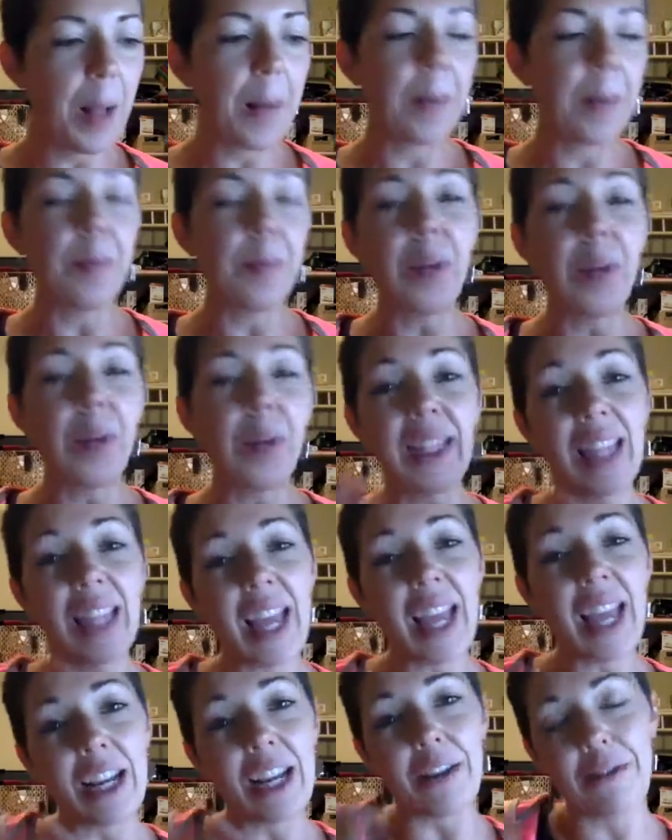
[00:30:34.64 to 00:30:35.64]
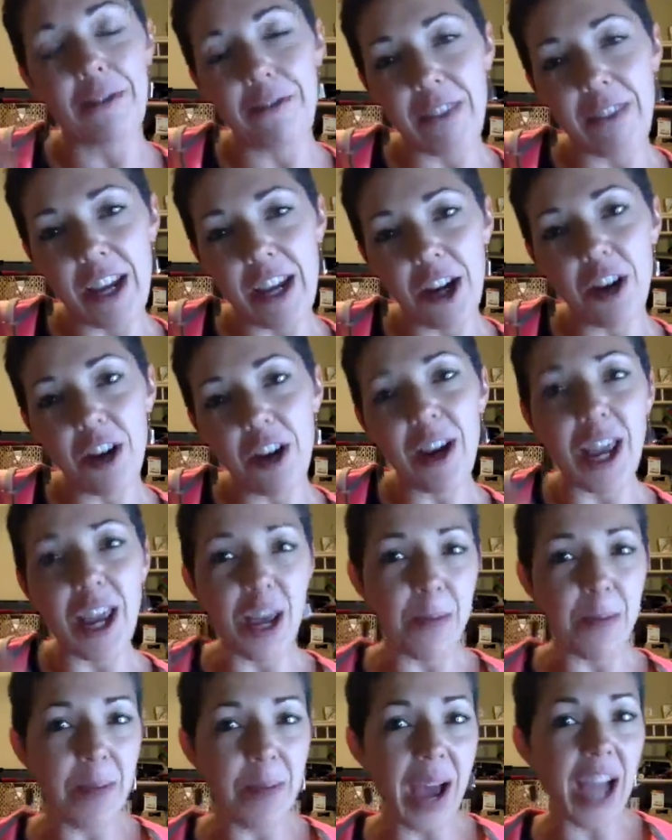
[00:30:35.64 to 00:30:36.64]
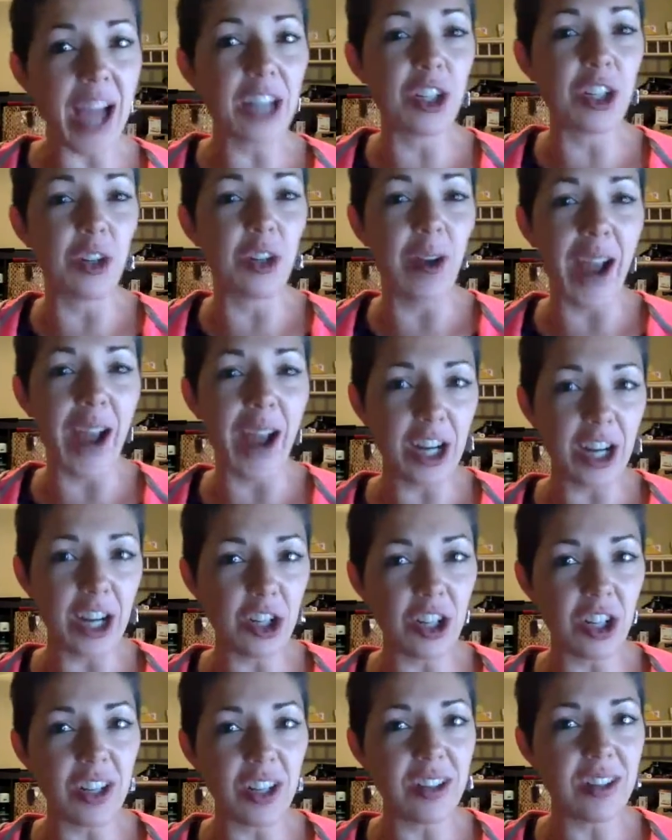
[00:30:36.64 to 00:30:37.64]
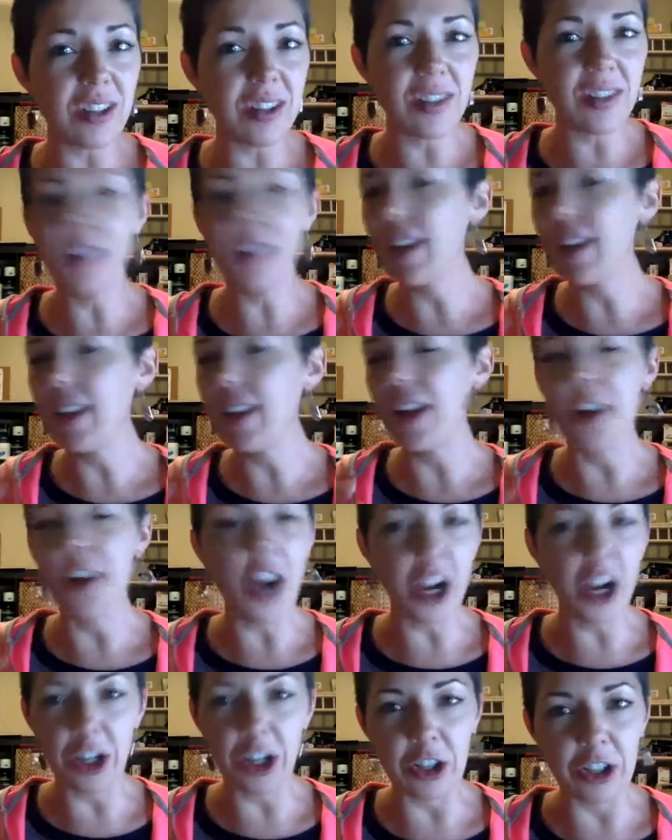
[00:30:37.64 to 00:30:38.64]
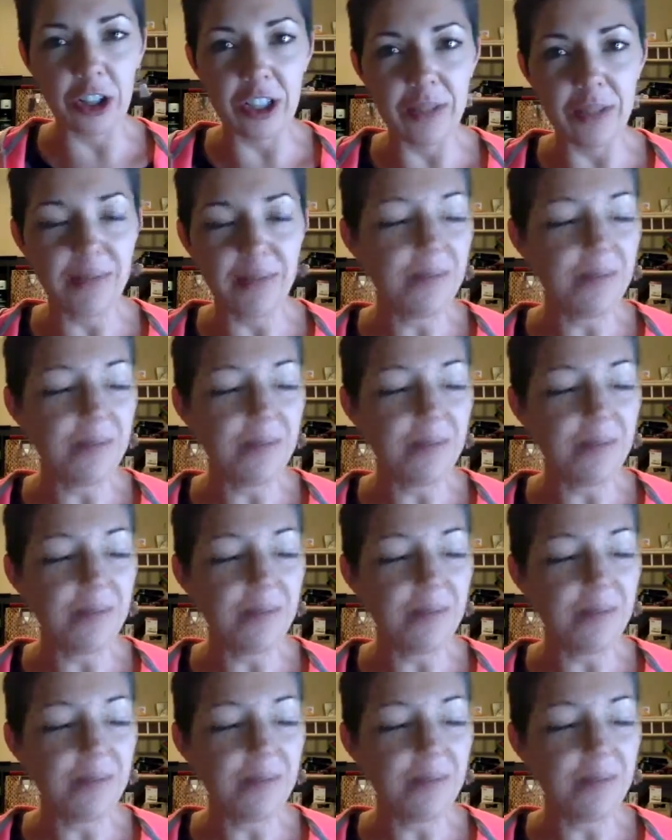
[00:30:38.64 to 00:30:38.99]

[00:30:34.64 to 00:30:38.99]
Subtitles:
but letting fear impact your actions, not good.